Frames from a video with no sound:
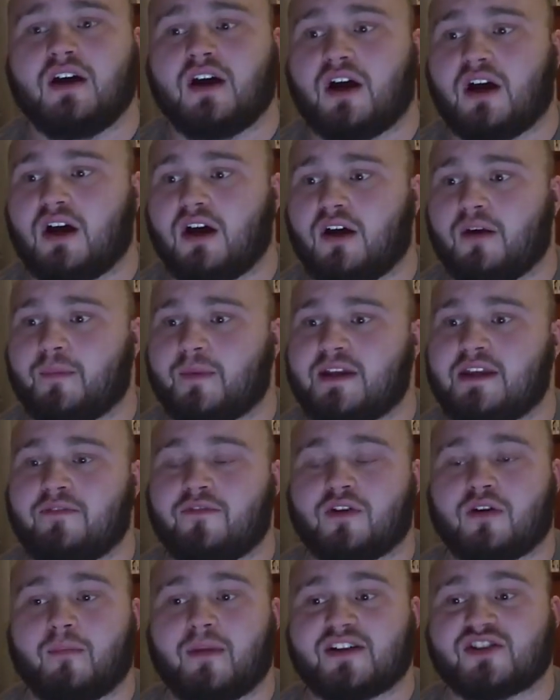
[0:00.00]
Um,
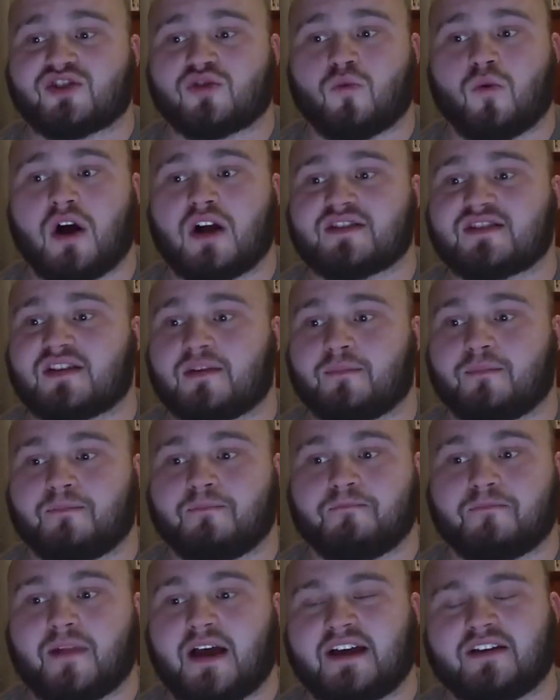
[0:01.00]
even on my squats, I'm
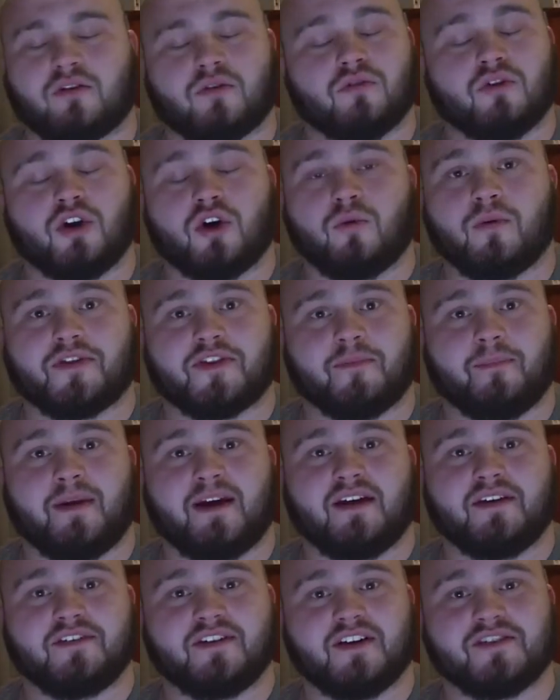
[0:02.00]
I don't know what the
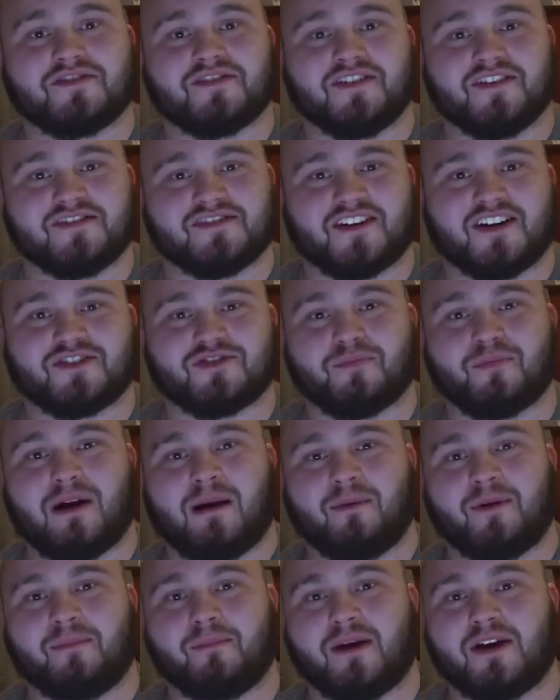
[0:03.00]
band tension is, and I should
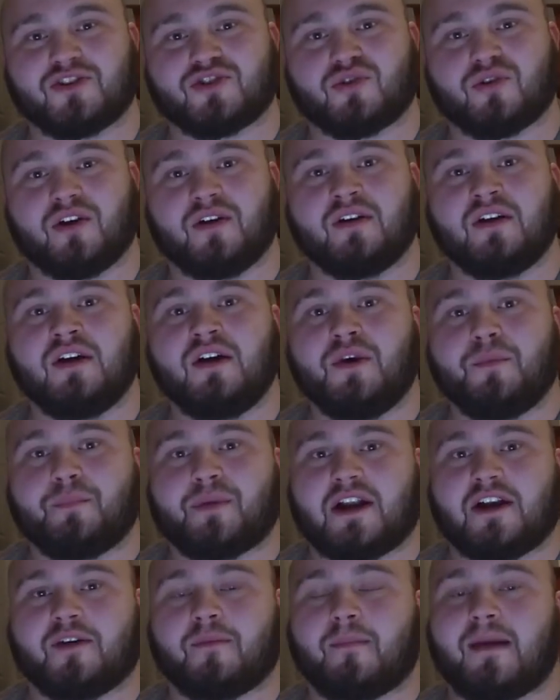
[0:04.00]
probably measure it,
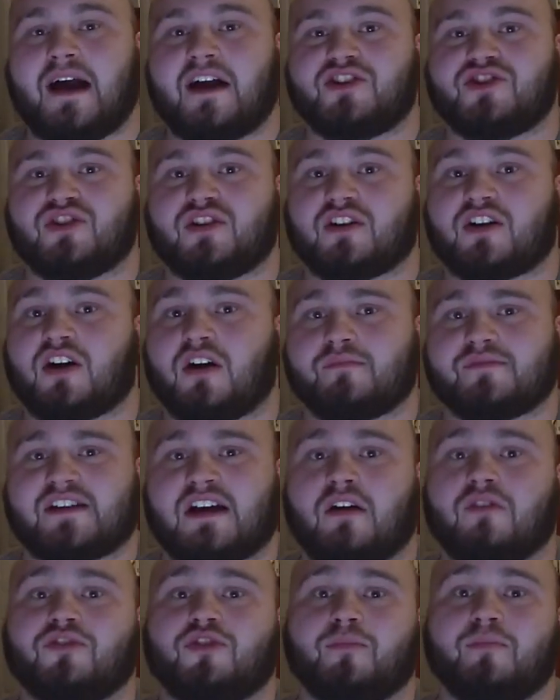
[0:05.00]
but I'd imagine it comes
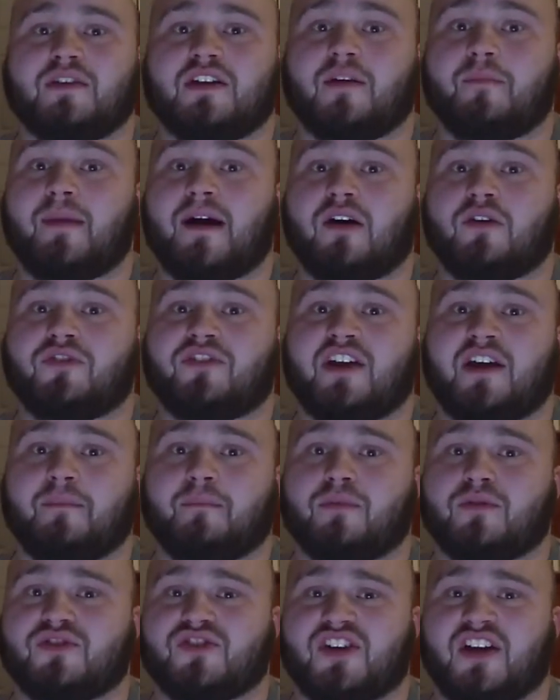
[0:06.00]
out to be about
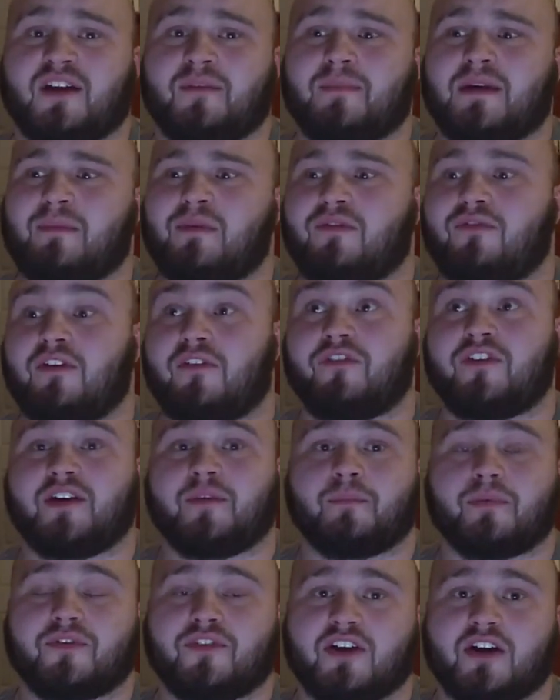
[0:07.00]
10 10%, maybe
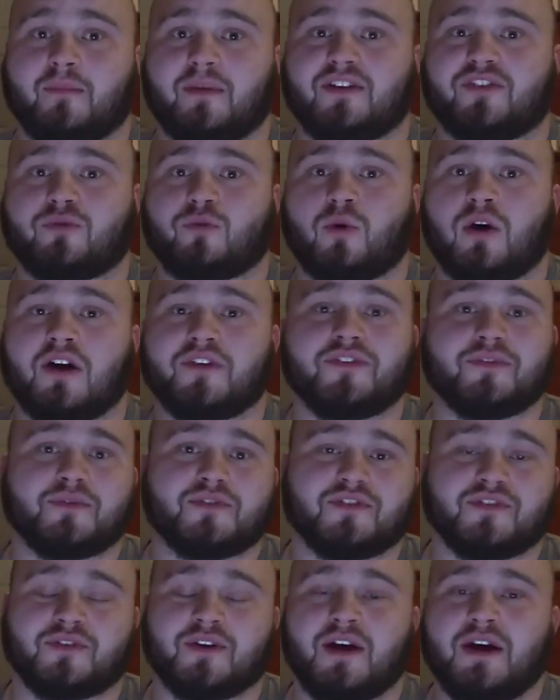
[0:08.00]
15% of my squats,
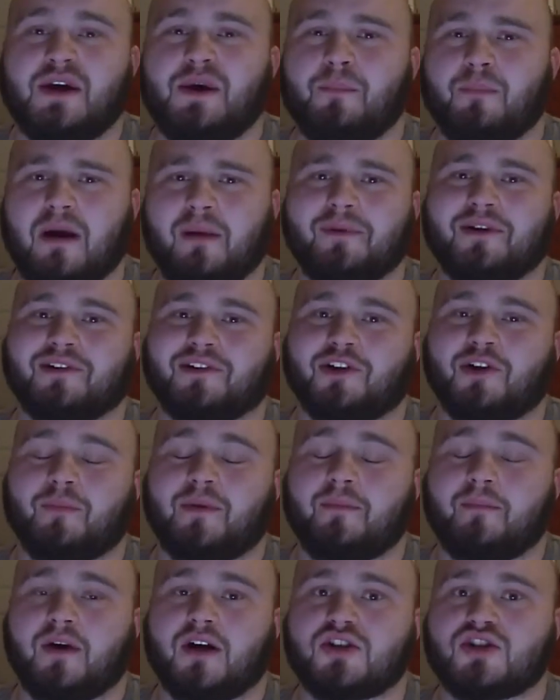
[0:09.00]
which is probably a little
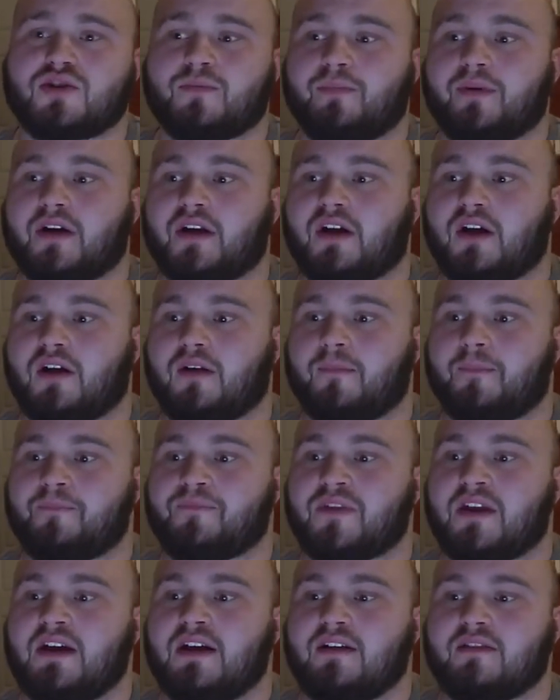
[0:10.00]
bit much, but um,
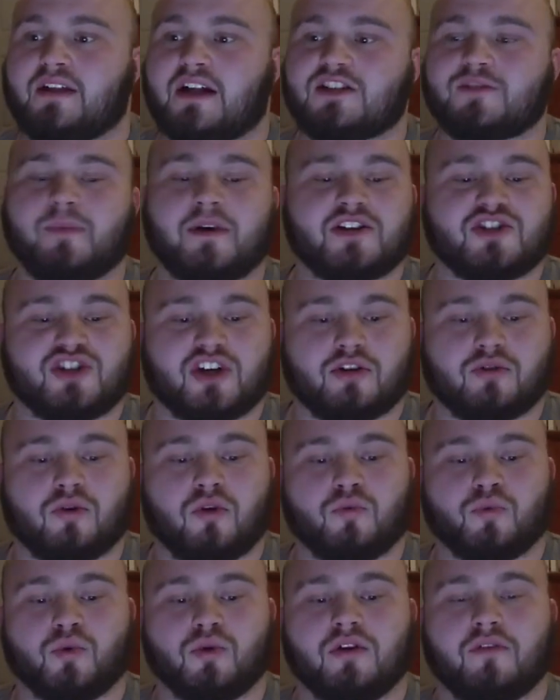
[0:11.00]
that's my
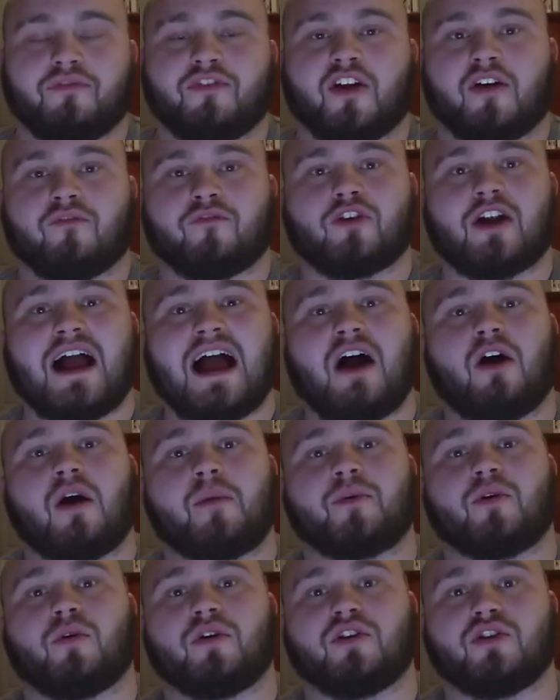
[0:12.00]
general rule of thumb for how
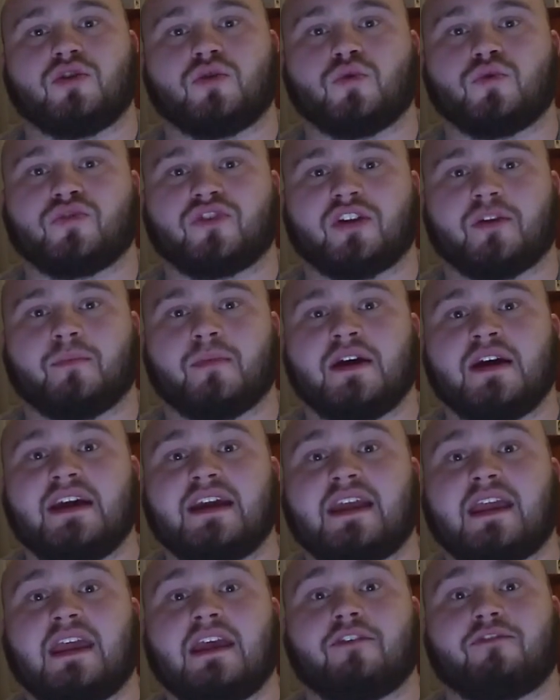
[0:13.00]
I'm going to use them
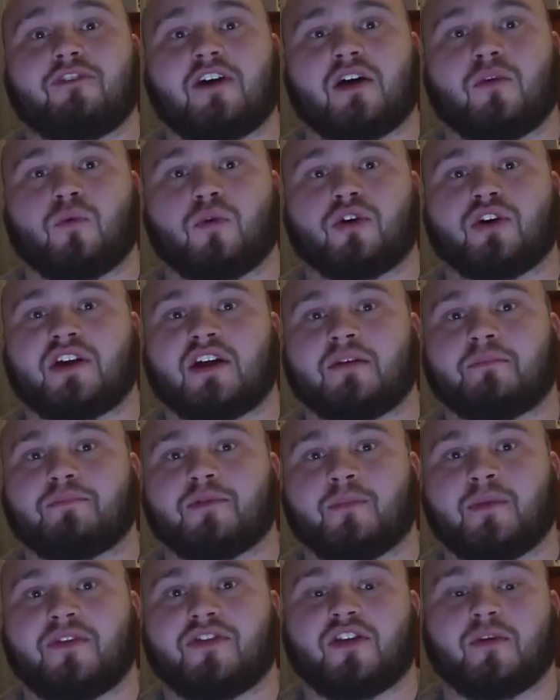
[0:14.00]
if I were to
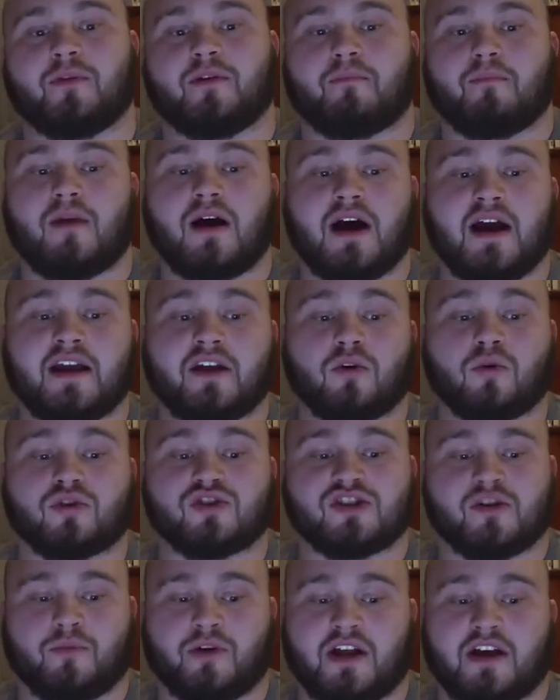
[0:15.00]
implement them in my
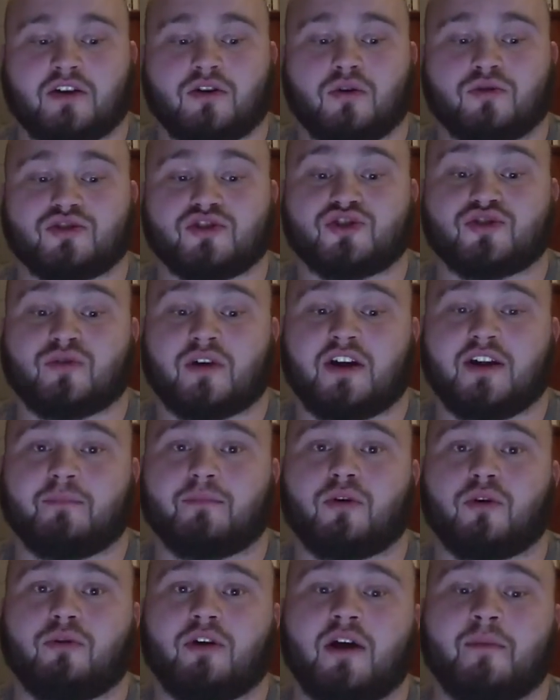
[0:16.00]
or someone I coach's
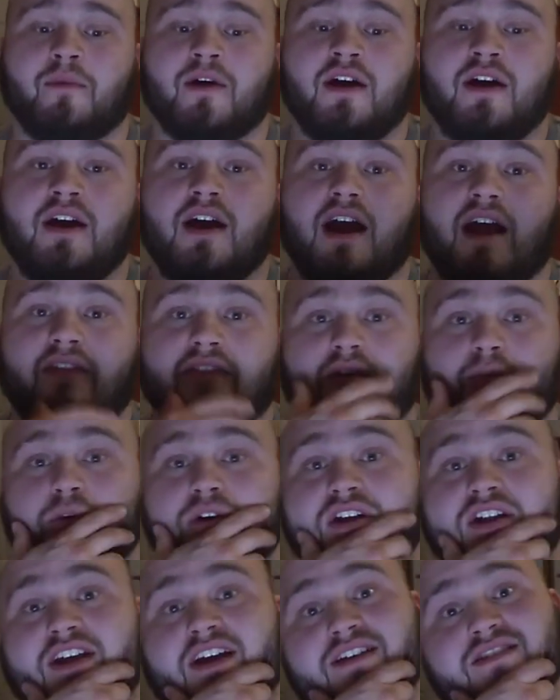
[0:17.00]
training program. And then
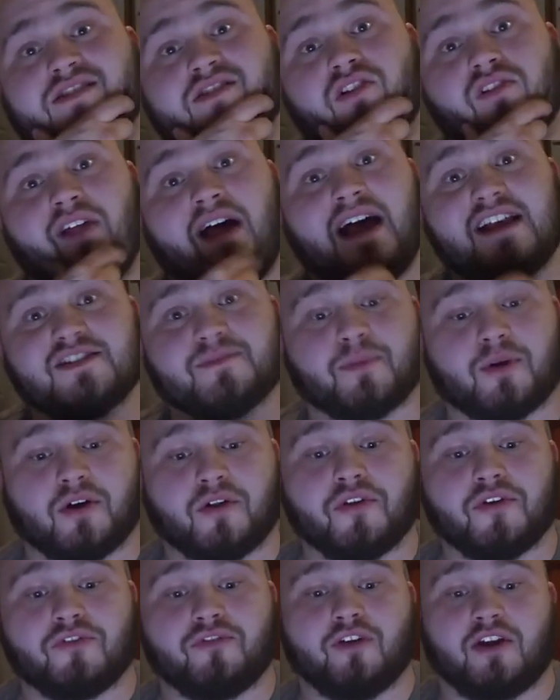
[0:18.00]
we're going to get to the last
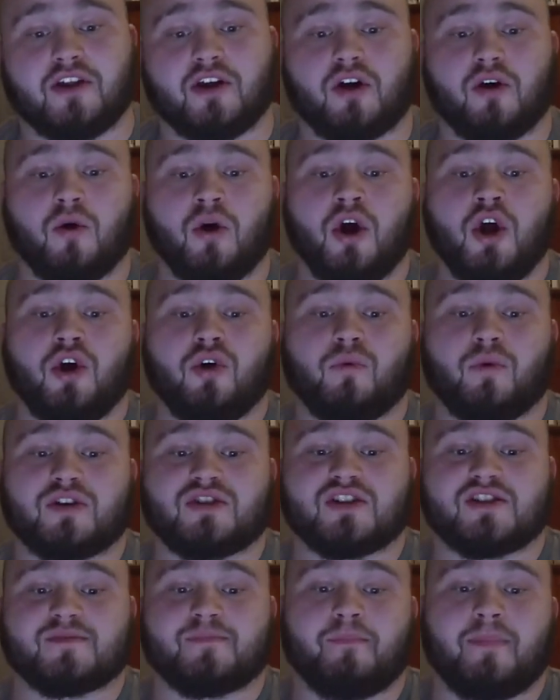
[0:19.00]
part of this video,
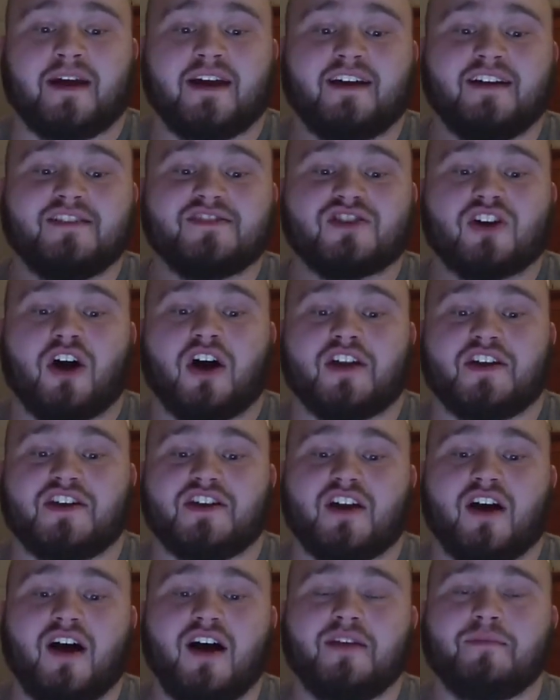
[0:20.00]
which is bans
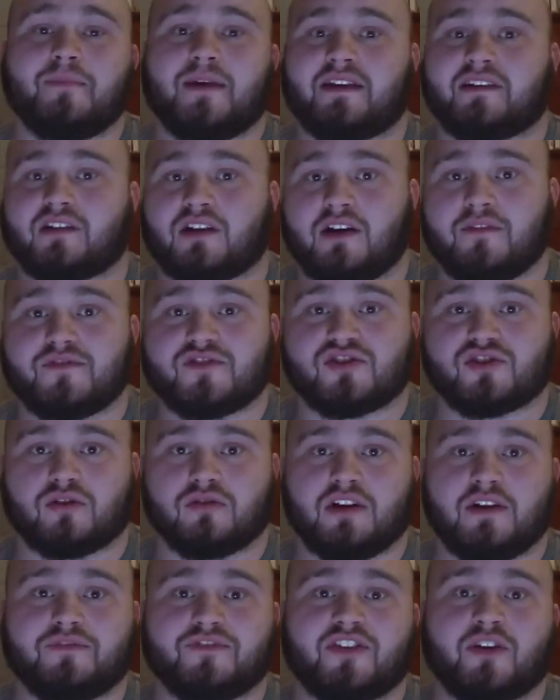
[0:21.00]
on non-main lifts,
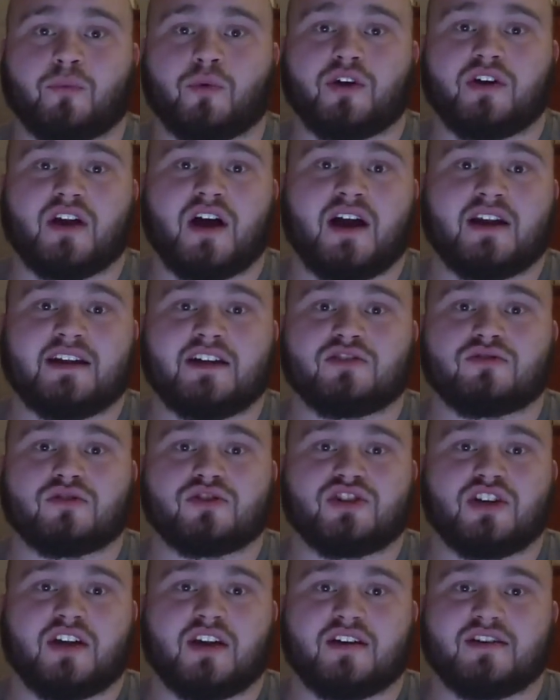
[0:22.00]
so lifts that we're not
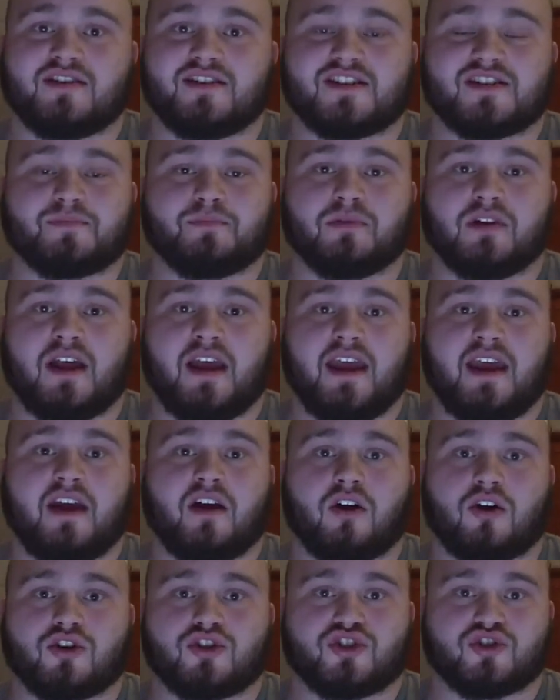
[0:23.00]
interested in
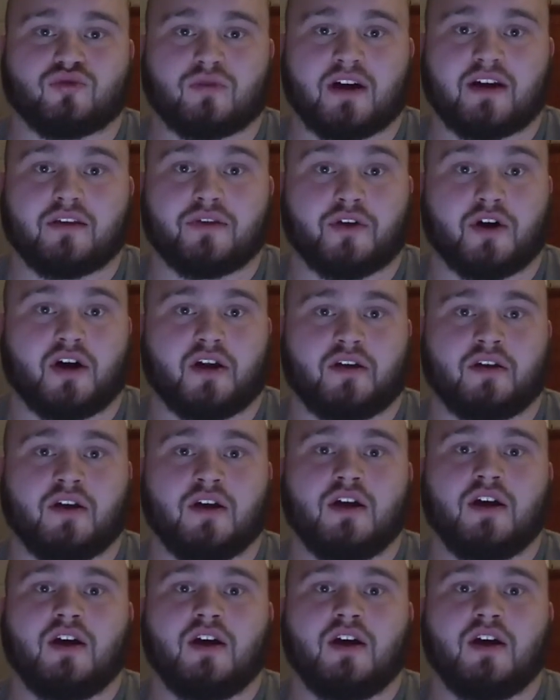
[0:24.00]
displaying or strength on.